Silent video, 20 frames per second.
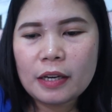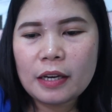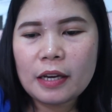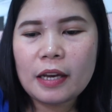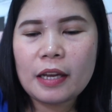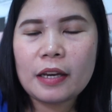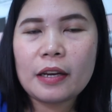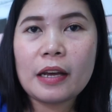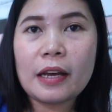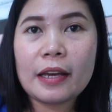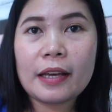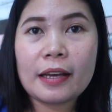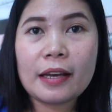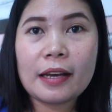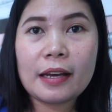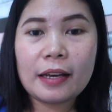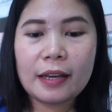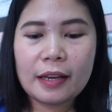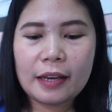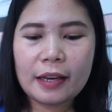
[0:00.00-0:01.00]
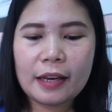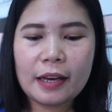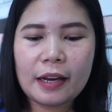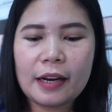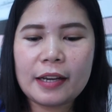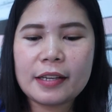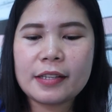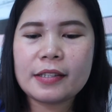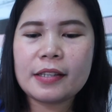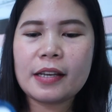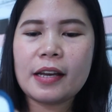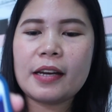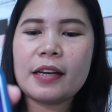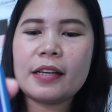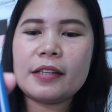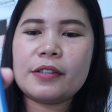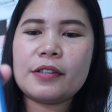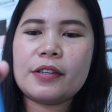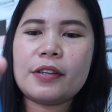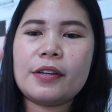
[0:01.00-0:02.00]
And can I stand
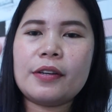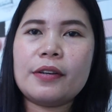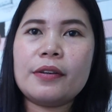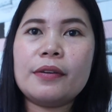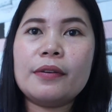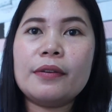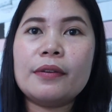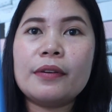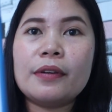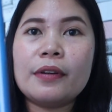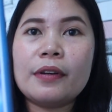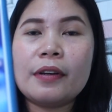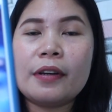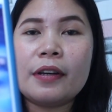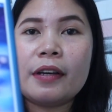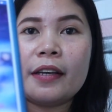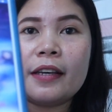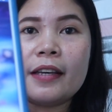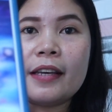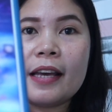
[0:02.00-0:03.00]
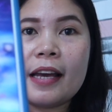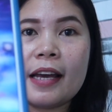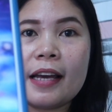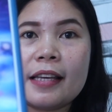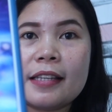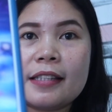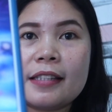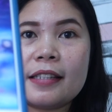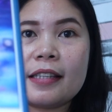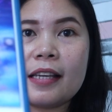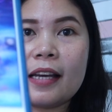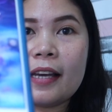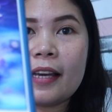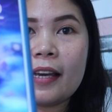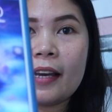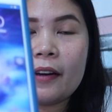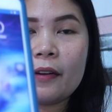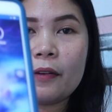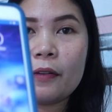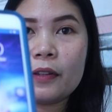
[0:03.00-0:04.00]
it too? Yes, I
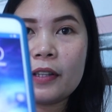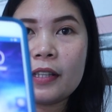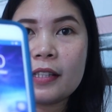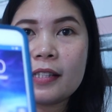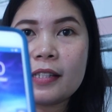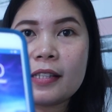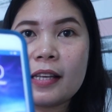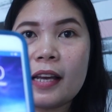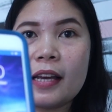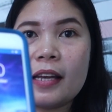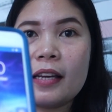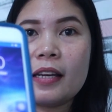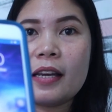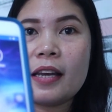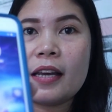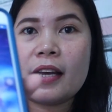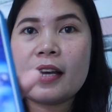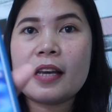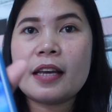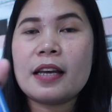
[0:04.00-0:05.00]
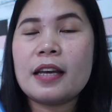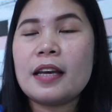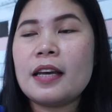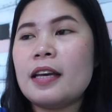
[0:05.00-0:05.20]
can hold it standing.